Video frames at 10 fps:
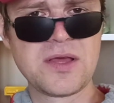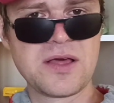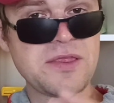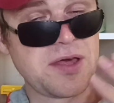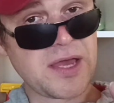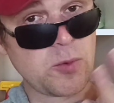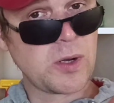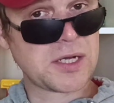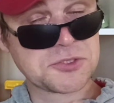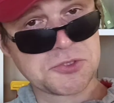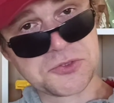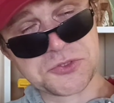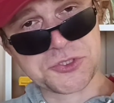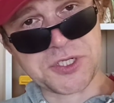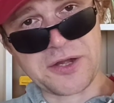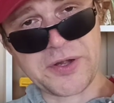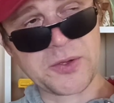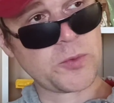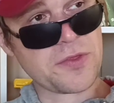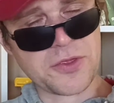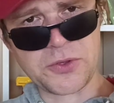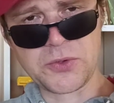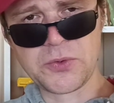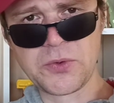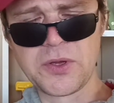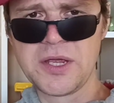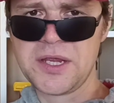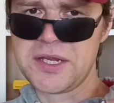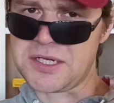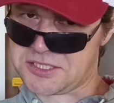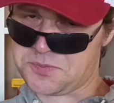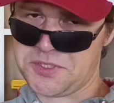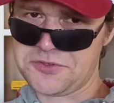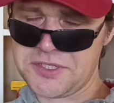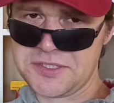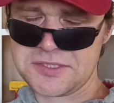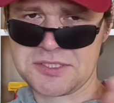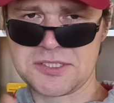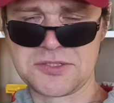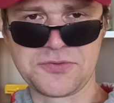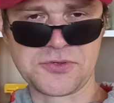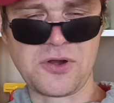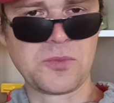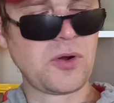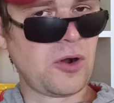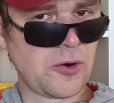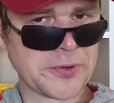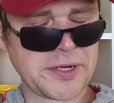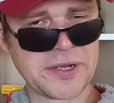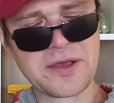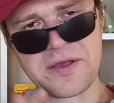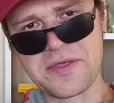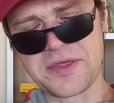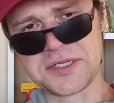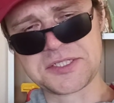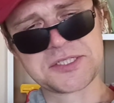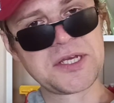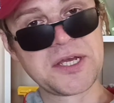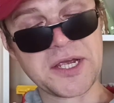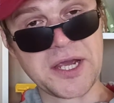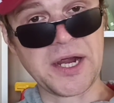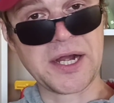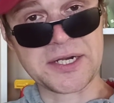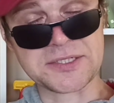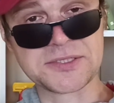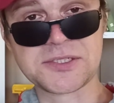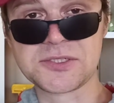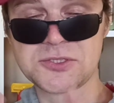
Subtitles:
they want to sharing with you experience from owning these cars,